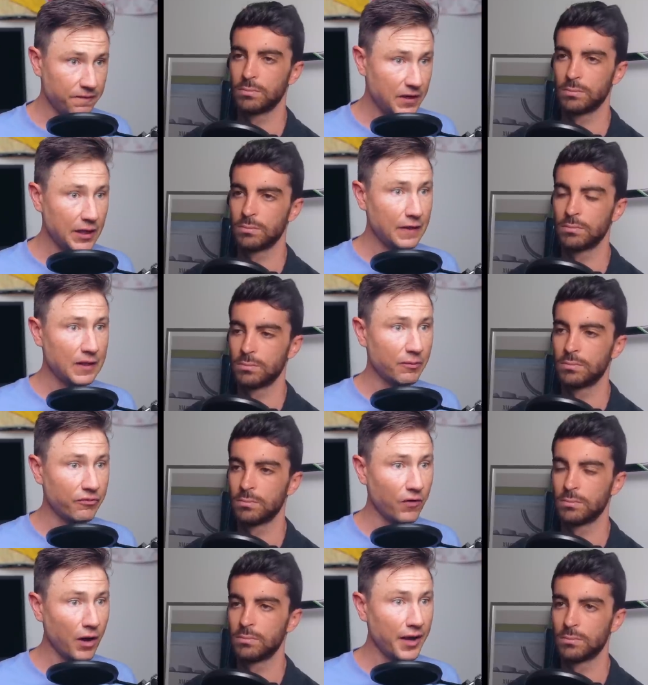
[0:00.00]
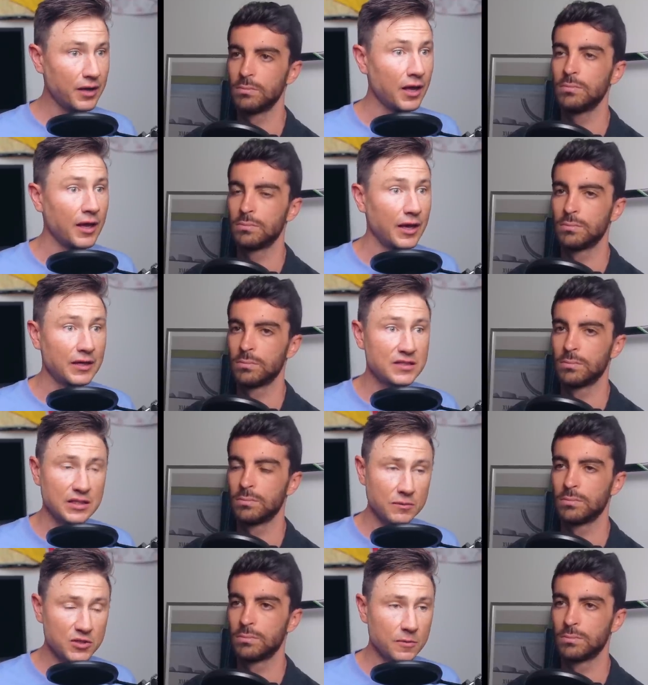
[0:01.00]
Speaker 1: fit in them fine. It
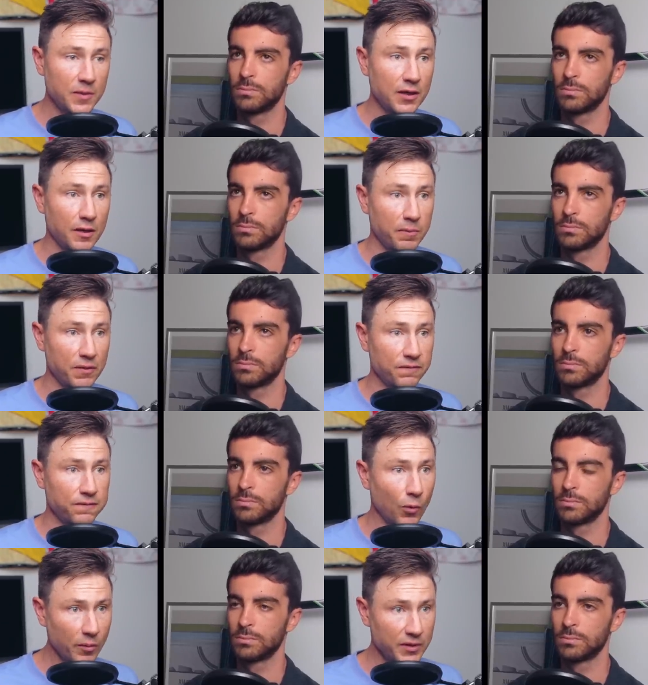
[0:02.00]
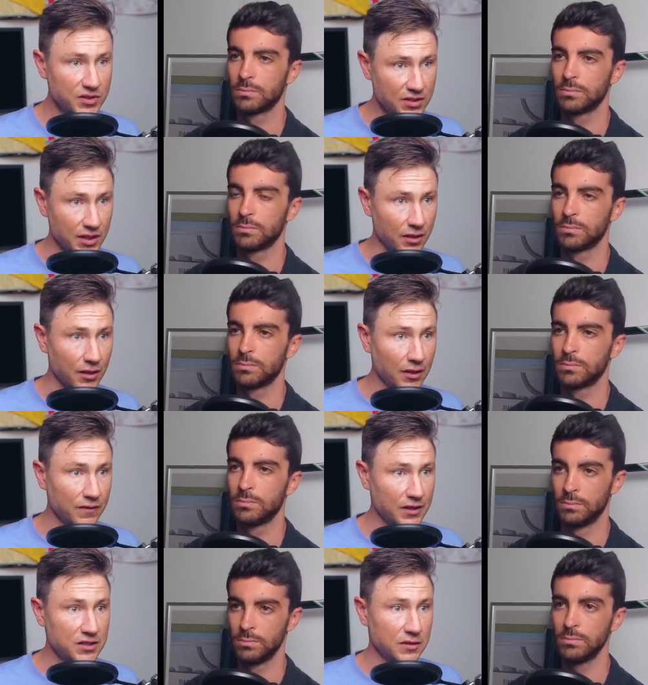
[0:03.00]
seems to be a performance thing.
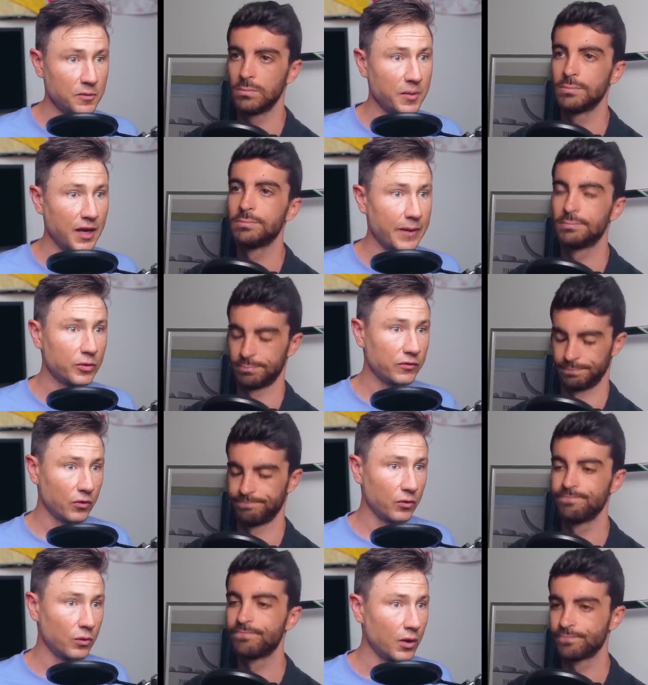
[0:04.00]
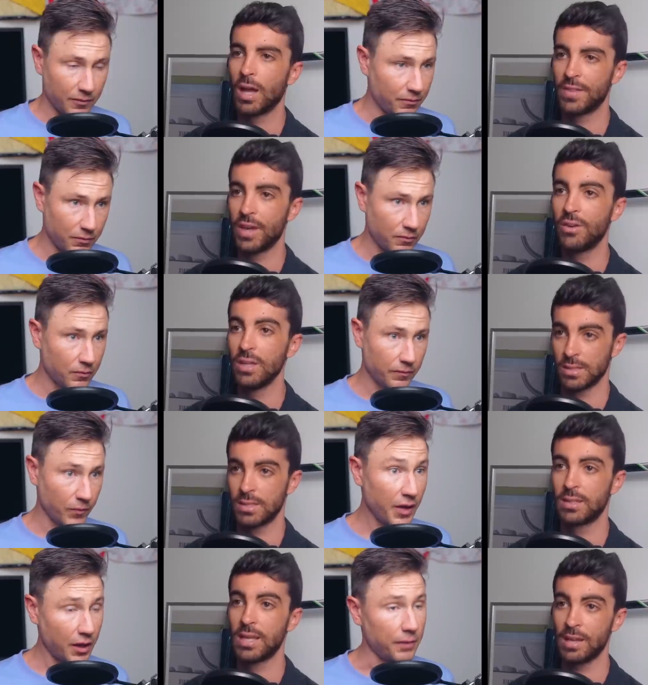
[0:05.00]
They mm-hmm. seem to be able to. There
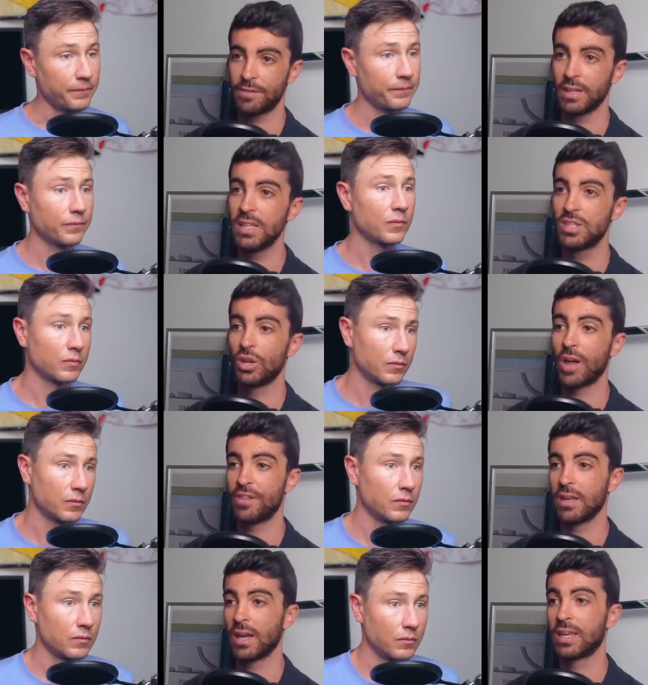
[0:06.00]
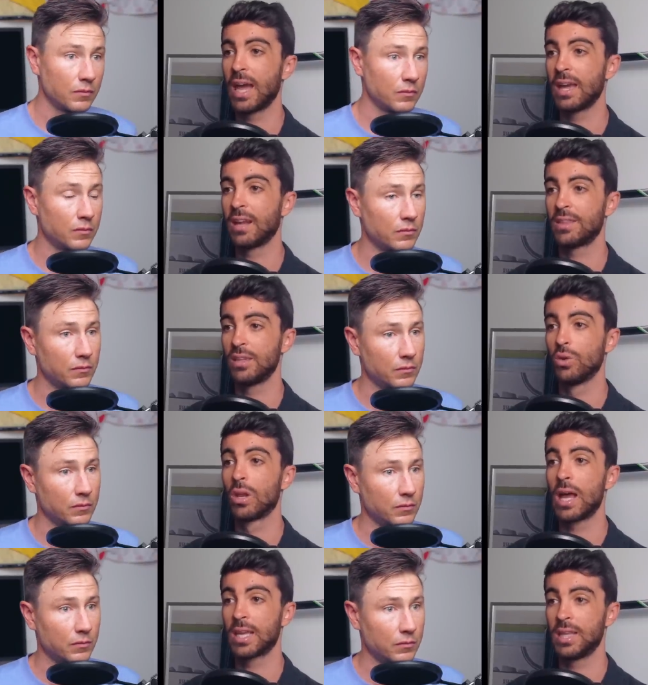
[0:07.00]
is. Okay. There
Speaker 2: definitely is. You, I think, again, I think you're
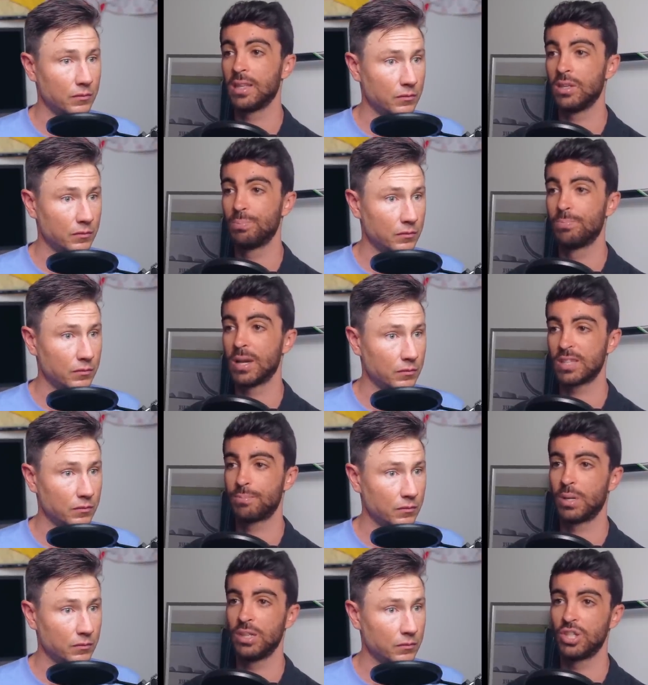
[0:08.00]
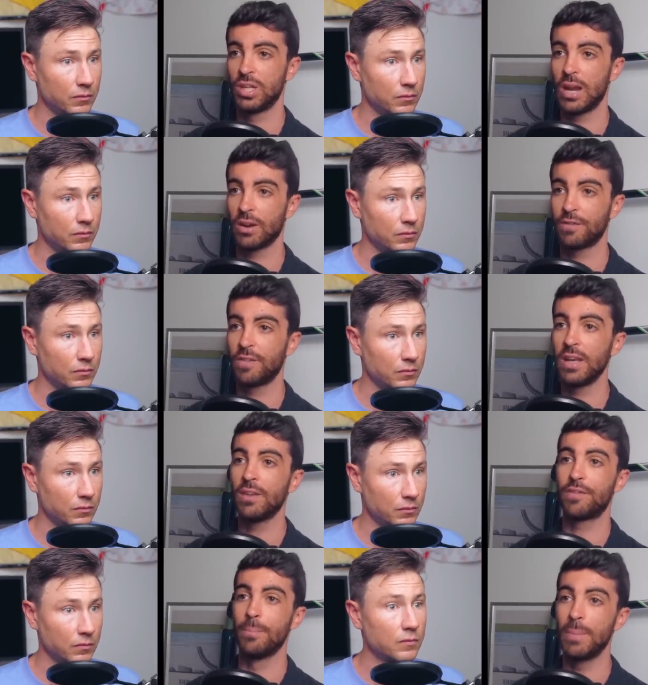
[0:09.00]
lucky that you must have pretty generic
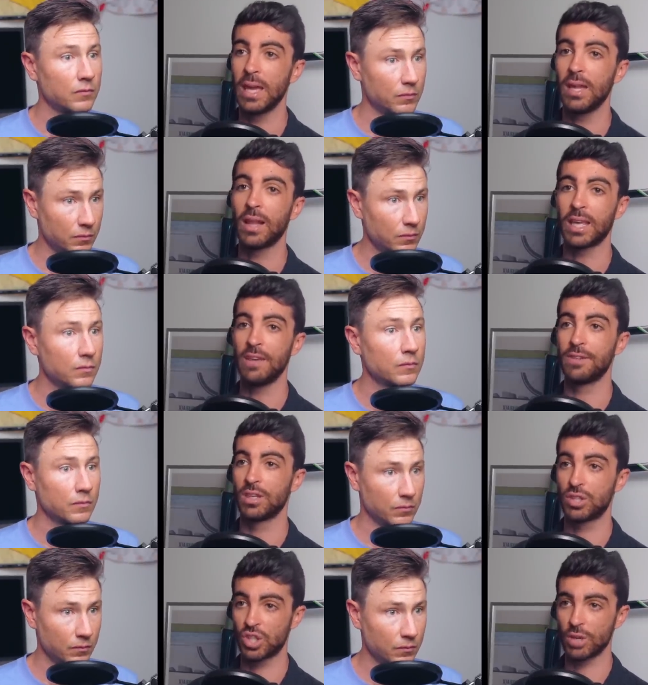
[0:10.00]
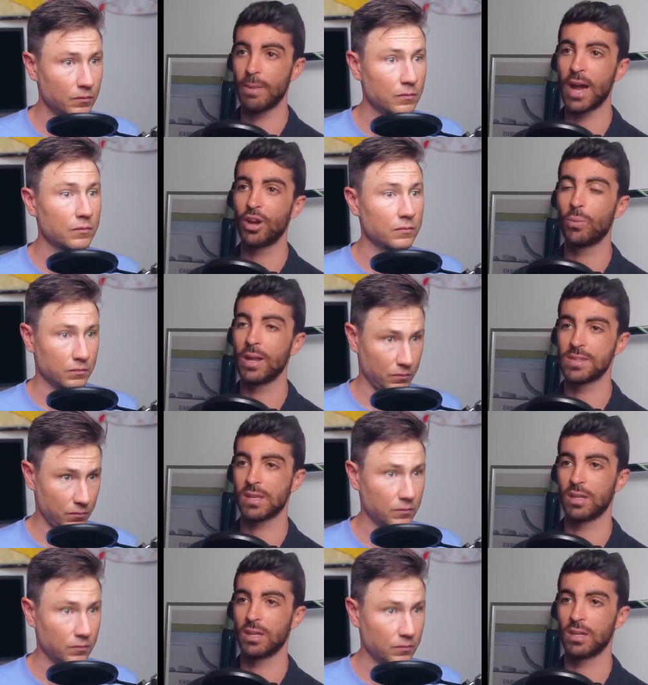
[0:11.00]
feet. For me, like even the Shimano ones I